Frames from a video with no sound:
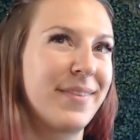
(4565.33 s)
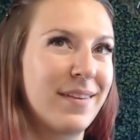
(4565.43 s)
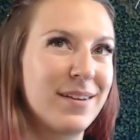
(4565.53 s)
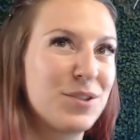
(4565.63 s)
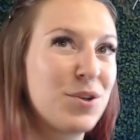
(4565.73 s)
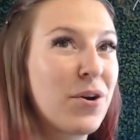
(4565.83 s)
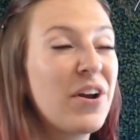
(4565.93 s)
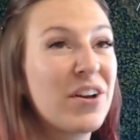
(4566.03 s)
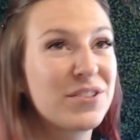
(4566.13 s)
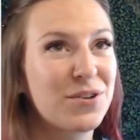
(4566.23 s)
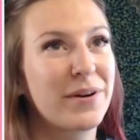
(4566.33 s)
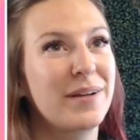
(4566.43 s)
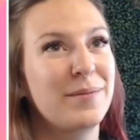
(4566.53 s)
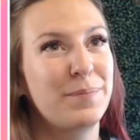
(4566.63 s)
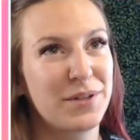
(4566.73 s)
Sorry, not
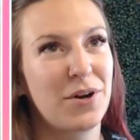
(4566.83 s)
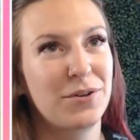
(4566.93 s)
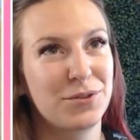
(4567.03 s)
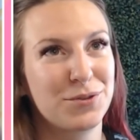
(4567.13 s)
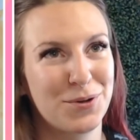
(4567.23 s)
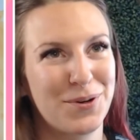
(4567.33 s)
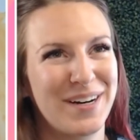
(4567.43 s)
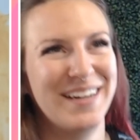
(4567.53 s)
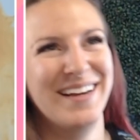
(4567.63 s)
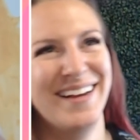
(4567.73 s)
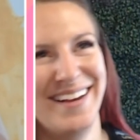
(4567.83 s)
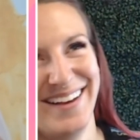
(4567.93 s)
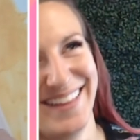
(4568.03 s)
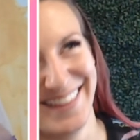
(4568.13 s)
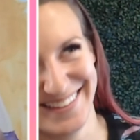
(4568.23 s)
sorry, but also sorry.
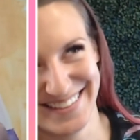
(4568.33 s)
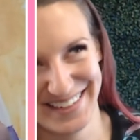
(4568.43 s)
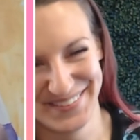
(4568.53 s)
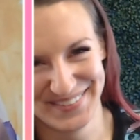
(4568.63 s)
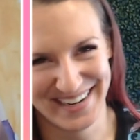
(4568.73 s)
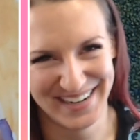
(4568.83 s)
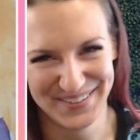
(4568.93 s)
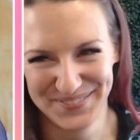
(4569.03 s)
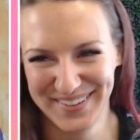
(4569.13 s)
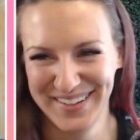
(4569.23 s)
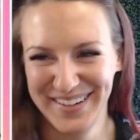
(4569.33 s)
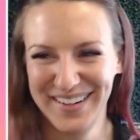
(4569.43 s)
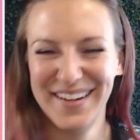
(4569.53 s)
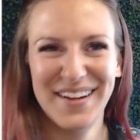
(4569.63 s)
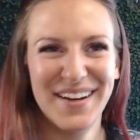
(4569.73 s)
Same
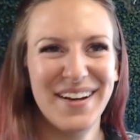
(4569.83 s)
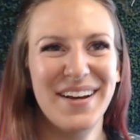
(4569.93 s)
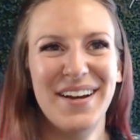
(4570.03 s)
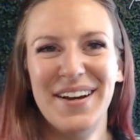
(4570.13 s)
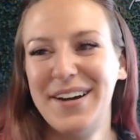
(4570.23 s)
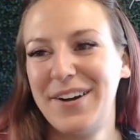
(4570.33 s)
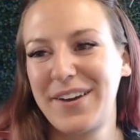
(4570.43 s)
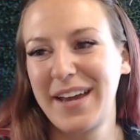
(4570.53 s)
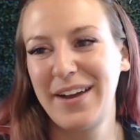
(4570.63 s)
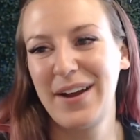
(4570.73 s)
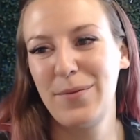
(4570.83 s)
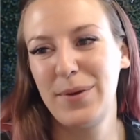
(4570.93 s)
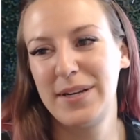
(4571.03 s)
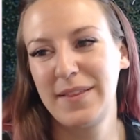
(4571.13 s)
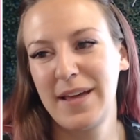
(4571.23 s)
time. Okay, right, we
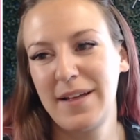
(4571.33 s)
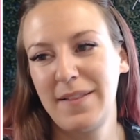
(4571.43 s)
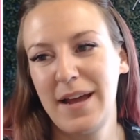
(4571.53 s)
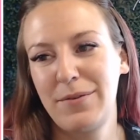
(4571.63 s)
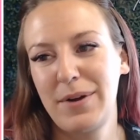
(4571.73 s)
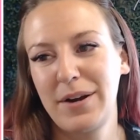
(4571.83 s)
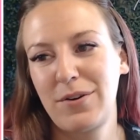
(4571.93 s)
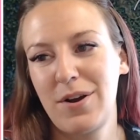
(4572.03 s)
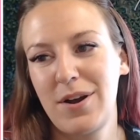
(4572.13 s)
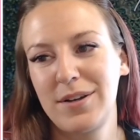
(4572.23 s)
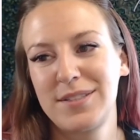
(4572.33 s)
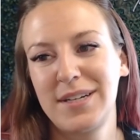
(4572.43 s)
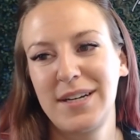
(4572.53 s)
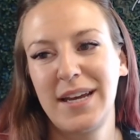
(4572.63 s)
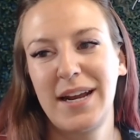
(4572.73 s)
did that line right across, and
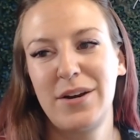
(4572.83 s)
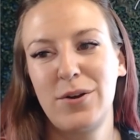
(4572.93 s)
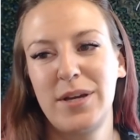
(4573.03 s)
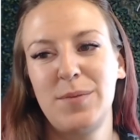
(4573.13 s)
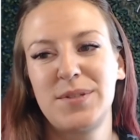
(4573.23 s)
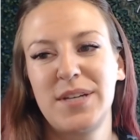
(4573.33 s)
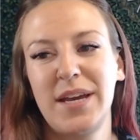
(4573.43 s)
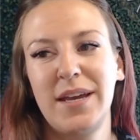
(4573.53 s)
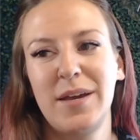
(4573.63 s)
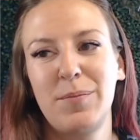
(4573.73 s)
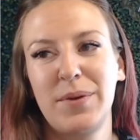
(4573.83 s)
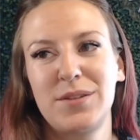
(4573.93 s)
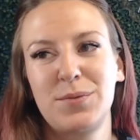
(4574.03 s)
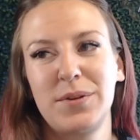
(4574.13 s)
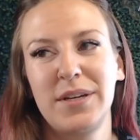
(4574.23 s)
again, I know I keep saying it, but
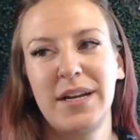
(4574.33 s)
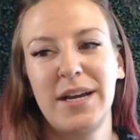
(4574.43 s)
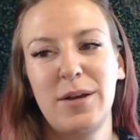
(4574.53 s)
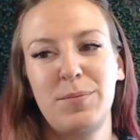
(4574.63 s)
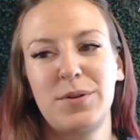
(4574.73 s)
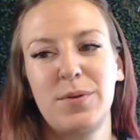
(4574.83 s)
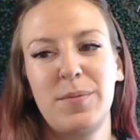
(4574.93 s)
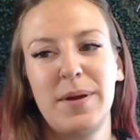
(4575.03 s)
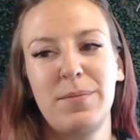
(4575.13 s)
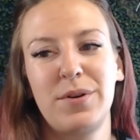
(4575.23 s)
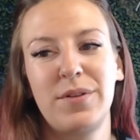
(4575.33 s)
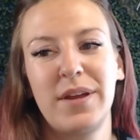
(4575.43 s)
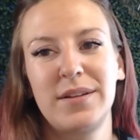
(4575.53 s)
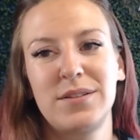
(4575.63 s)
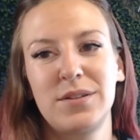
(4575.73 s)
it's really gonna help to remember
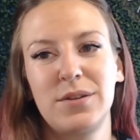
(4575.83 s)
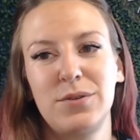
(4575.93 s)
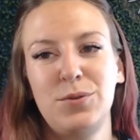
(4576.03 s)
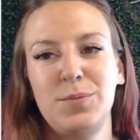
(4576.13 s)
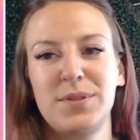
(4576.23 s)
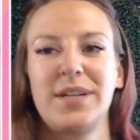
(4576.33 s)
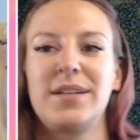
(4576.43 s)
that it's, oops, I